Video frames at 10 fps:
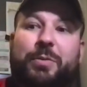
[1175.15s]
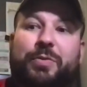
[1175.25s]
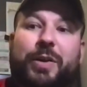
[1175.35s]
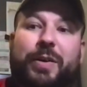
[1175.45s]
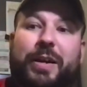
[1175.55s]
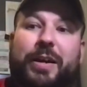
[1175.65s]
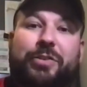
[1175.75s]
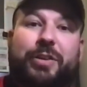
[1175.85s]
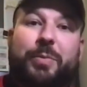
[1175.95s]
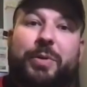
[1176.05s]
very
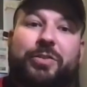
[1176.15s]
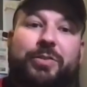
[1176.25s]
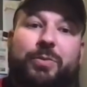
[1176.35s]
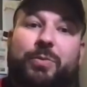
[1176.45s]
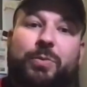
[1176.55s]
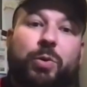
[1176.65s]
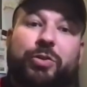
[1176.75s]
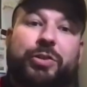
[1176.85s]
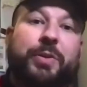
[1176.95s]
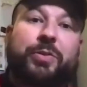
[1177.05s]
harsh. And I mean,
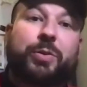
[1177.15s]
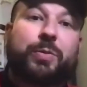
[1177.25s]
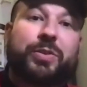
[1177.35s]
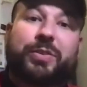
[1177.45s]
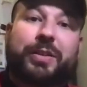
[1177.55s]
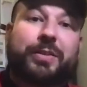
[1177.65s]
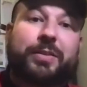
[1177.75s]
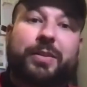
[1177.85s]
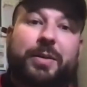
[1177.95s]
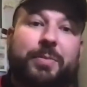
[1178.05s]
what Jimmy's done this
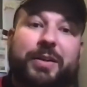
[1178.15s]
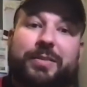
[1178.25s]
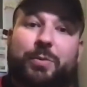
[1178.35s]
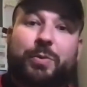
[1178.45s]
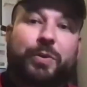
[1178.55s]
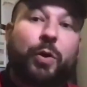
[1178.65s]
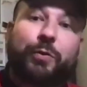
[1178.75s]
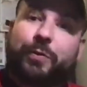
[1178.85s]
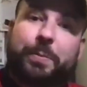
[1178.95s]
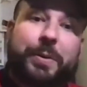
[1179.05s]
season, like Max said, with the
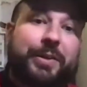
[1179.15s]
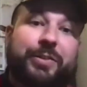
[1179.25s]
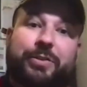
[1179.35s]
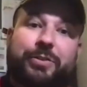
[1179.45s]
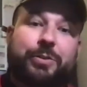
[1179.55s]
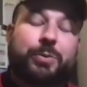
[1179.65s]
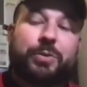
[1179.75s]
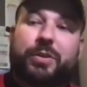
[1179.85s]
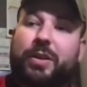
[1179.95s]
off the pitch issues.